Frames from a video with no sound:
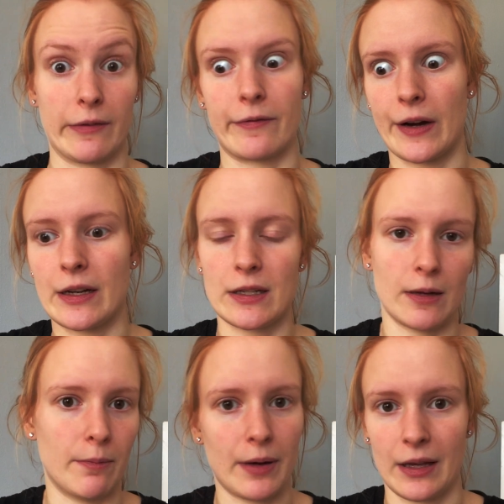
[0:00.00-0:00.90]

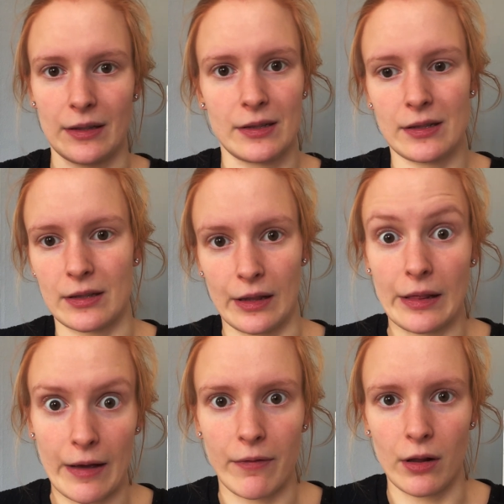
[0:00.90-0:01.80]
friendship-based
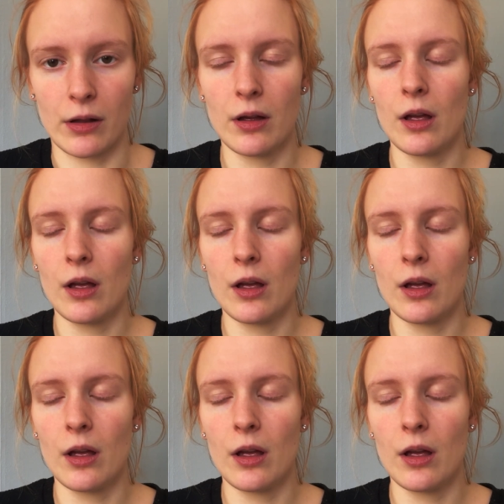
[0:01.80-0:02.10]
level.